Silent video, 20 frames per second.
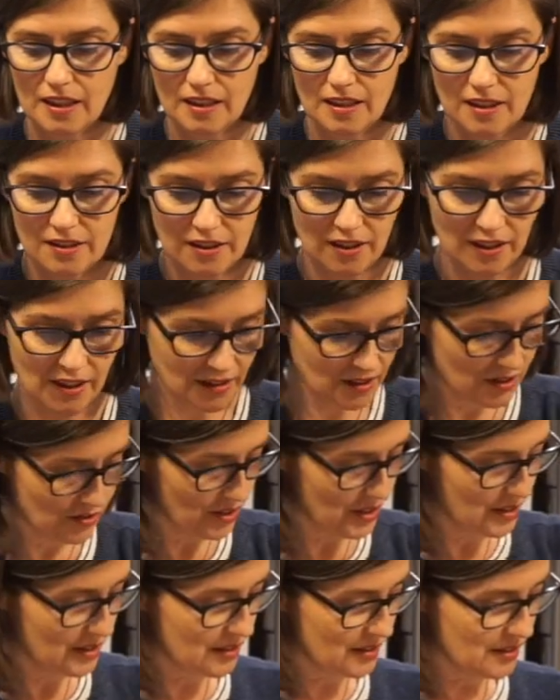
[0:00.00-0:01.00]
So that's
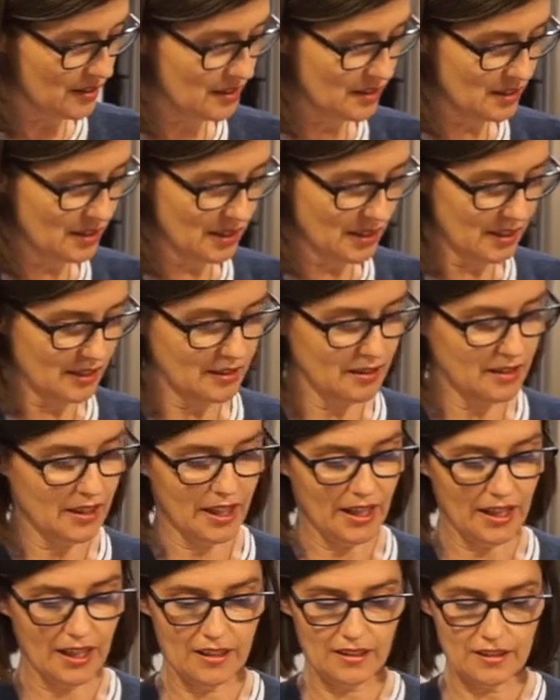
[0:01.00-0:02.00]
ready to go.
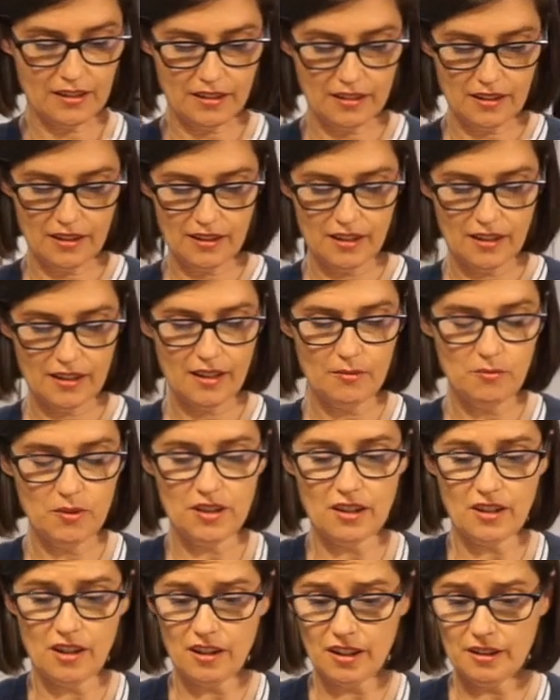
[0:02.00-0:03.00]
And again with
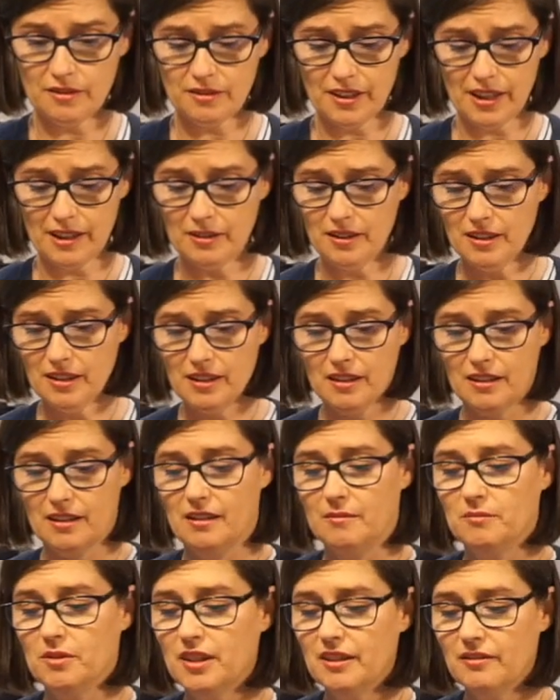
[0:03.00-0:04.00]
the cauliflower,
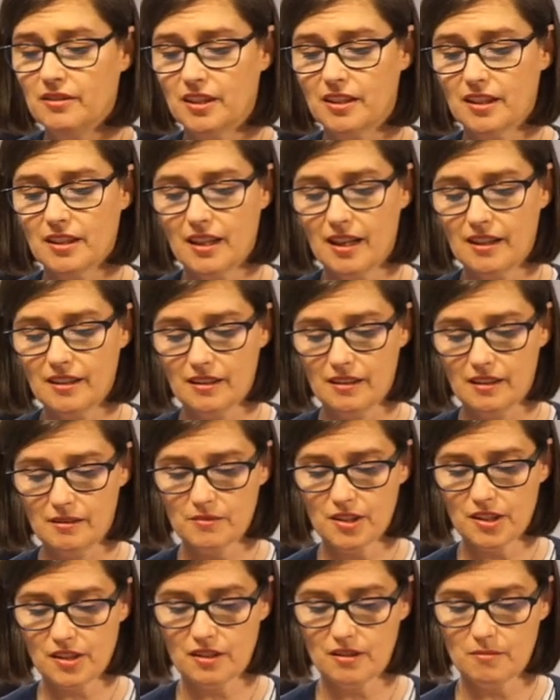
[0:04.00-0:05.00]
I'm not even going to cut it. I'm
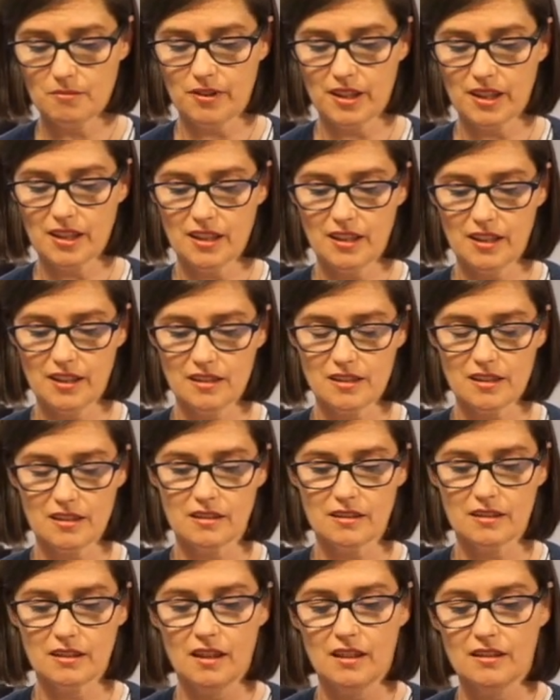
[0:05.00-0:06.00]
just going to break it into
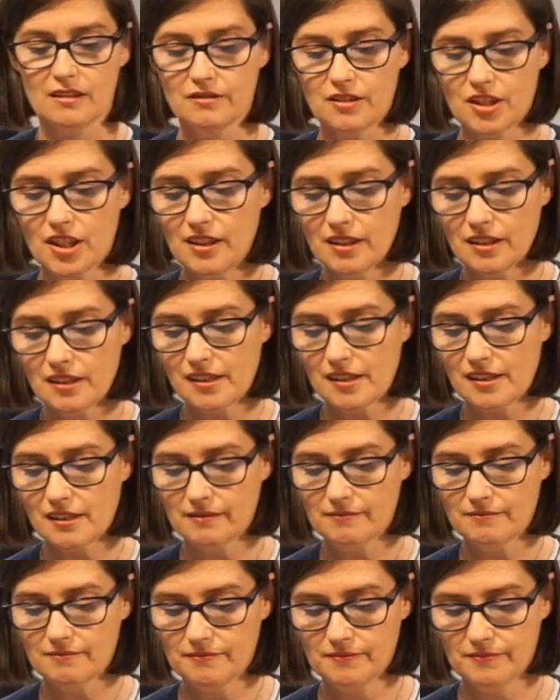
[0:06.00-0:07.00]
kind of chunks,
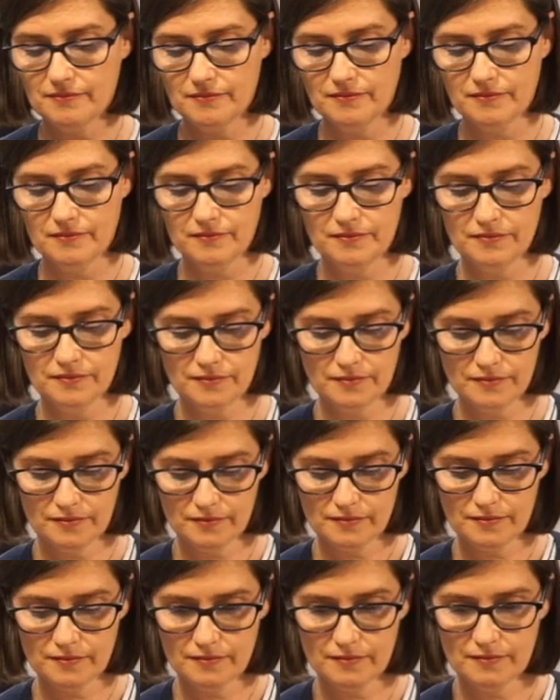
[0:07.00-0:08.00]

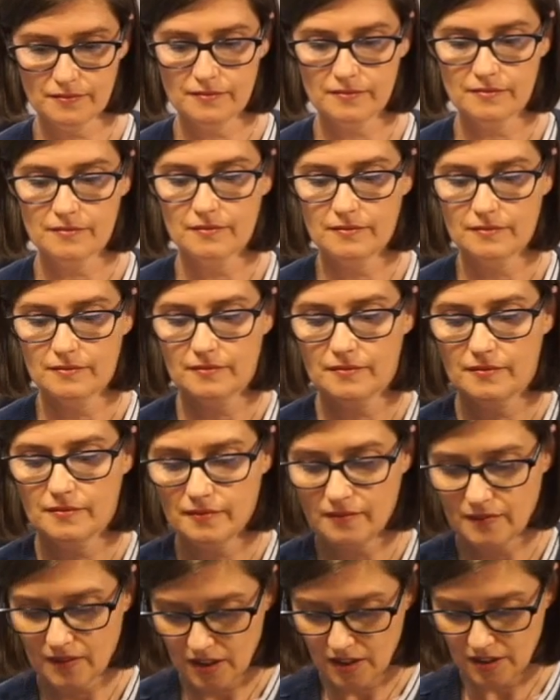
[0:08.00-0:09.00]

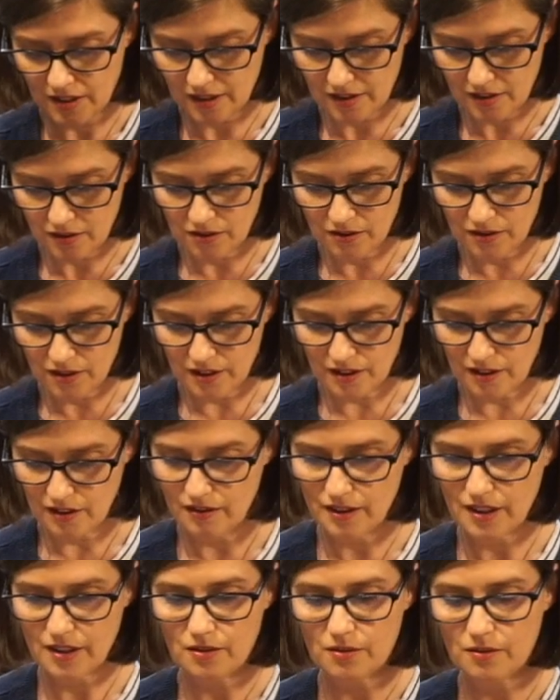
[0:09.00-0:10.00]
because it's all going to go
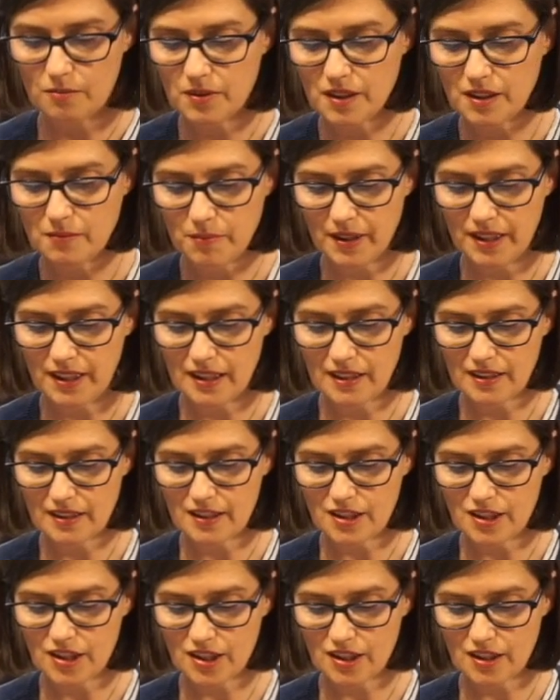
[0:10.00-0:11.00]
into a big baking
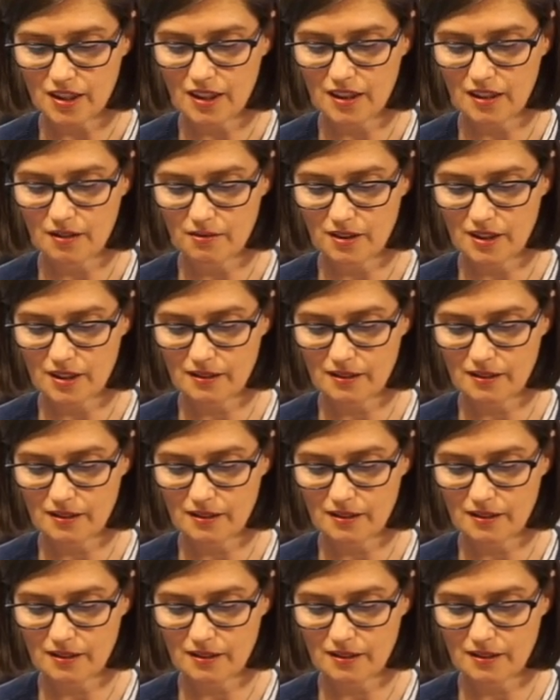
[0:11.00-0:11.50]
dish anyway.